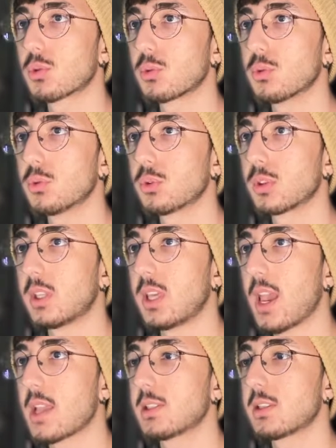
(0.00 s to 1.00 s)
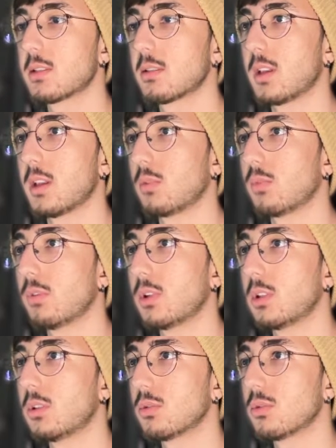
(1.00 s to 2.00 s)
hook ts, and we
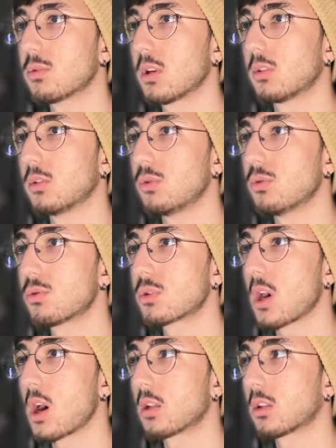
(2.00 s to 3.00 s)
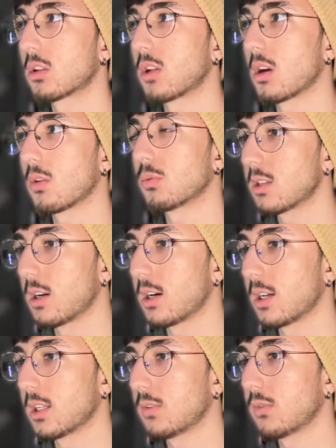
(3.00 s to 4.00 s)
will use countdown.
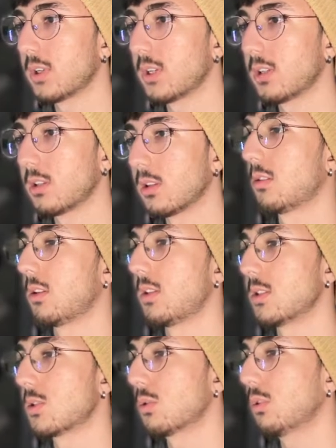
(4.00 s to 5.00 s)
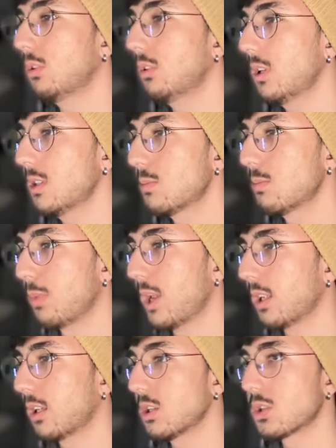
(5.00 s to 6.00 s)
I will install this
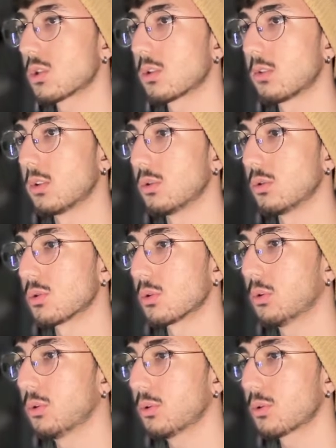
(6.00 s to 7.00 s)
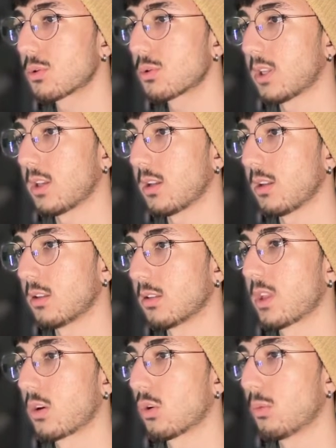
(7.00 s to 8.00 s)
package, use hooks, and
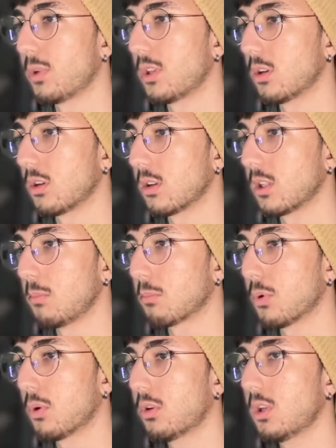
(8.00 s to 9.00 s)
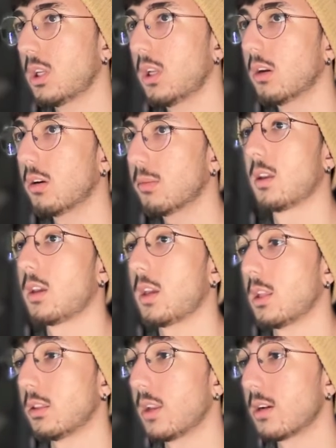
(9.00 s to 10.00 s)
copy the import here.
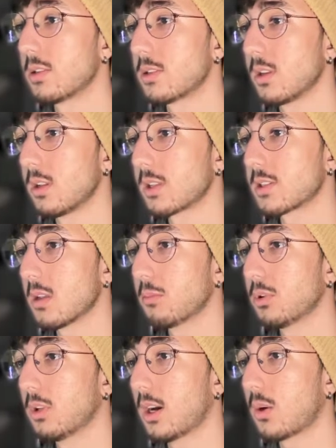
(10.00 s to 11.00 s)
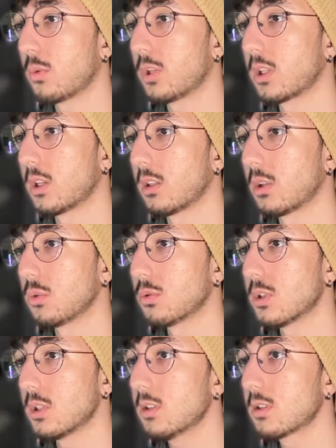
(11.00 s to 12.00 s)
And there is an example how we can
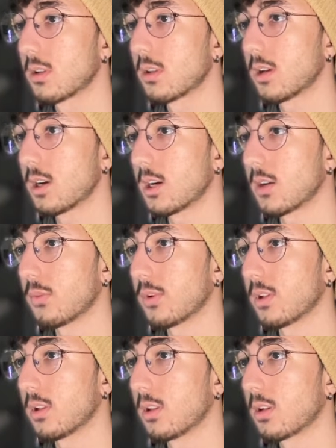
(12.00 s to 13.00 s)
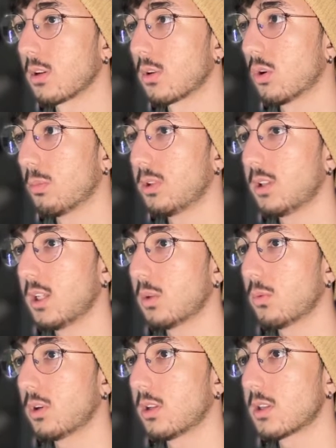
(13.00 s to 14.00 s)
use it. I will copy that
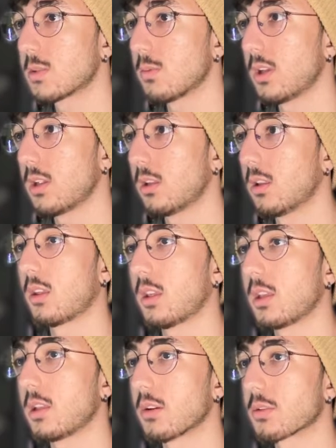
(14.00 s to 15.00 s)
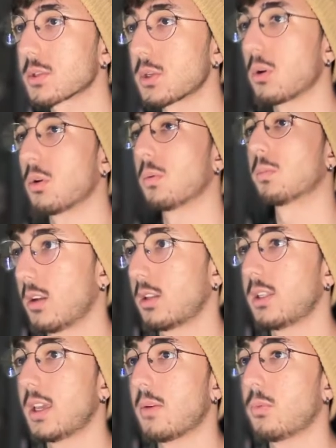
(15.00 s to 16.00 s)
one as well here. So
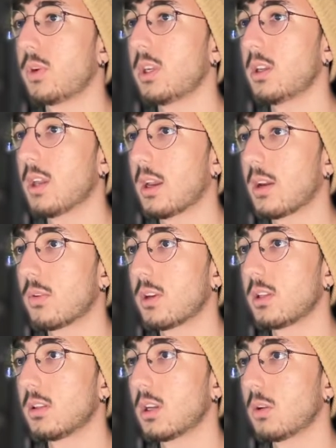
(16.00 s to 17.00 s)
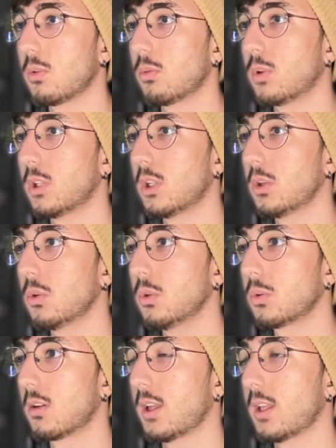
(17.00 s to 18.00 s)
yeah, we have an interval
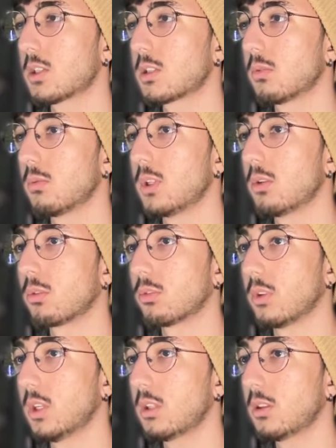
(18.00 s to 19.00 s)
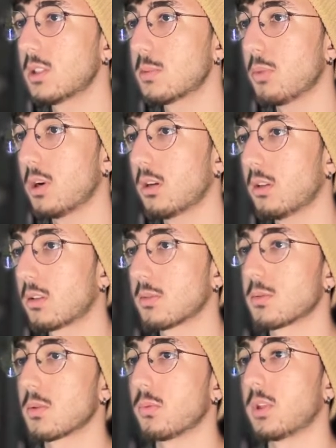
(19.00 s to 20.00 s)
value. Actually, we don't need this part.
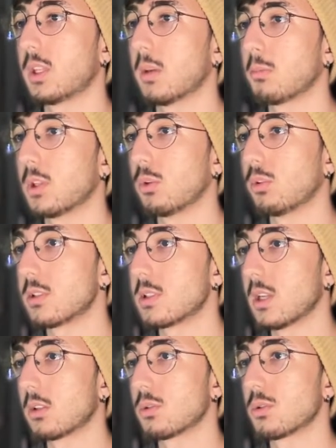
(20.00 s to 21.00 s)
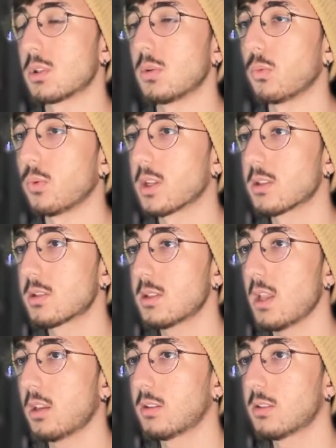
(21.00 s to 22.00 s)
So we can manually set this to 1
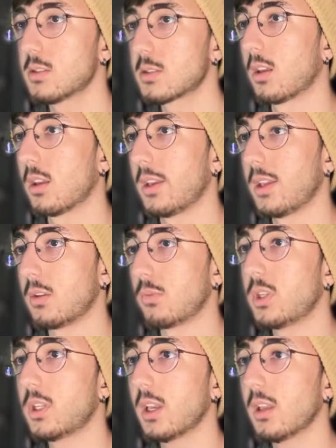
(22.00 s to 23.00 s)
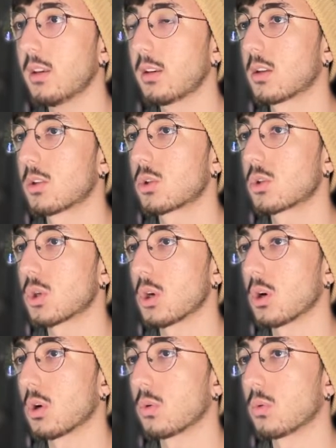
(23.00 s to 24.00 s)
second and we can
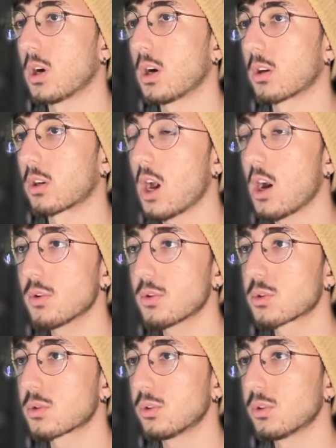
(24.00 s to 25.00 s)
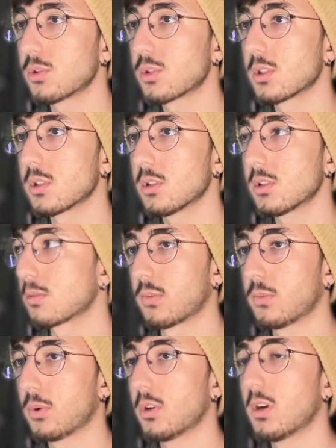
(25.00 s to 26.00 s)
show our count to users.
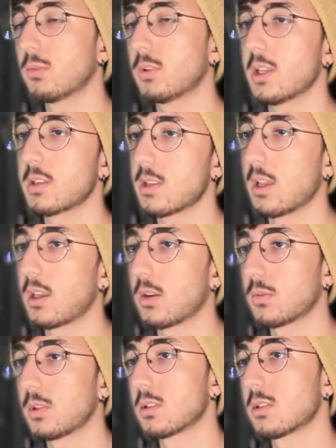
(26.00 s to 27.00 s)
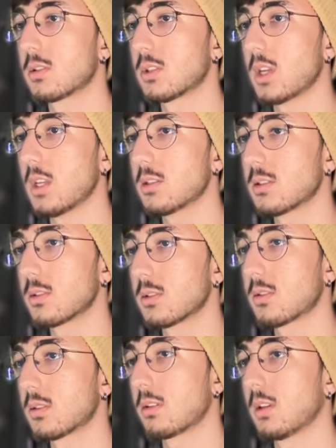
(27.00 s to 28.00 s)
For now, let's have this JSON
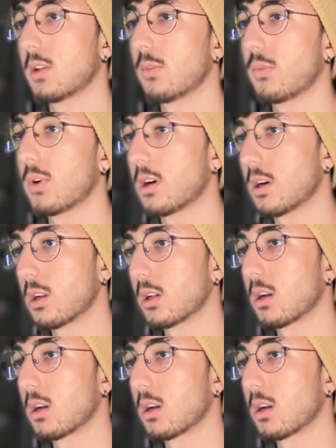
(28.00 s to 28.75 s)
stringify